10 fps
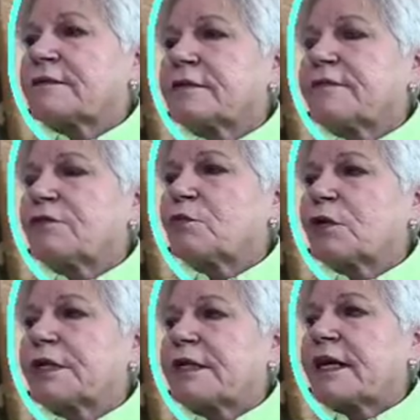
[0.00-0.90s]
if you
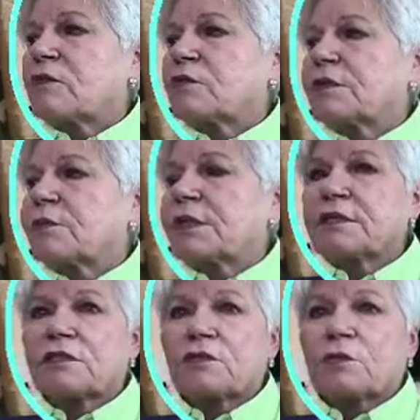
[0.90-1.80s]
print it out with a
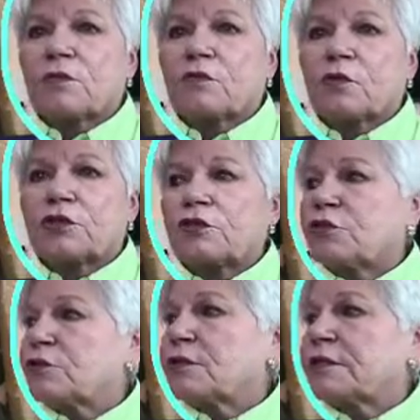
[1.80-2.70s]
pencil before you
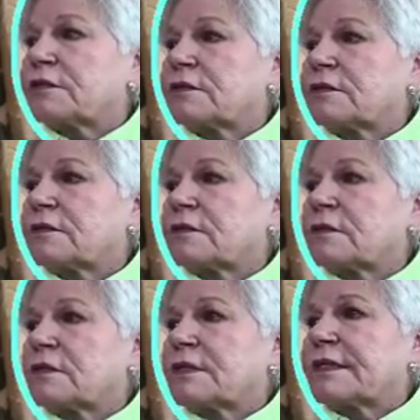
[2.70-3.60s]
do it,
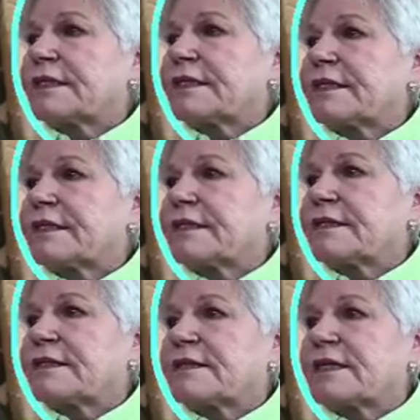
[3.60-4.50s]
it
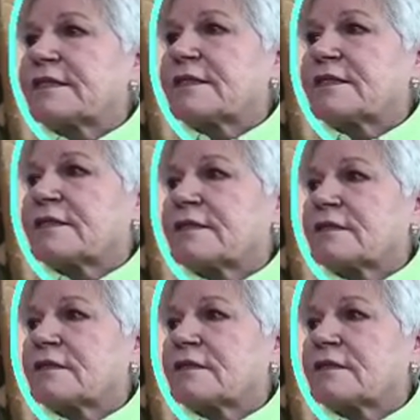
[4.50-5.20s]
isn't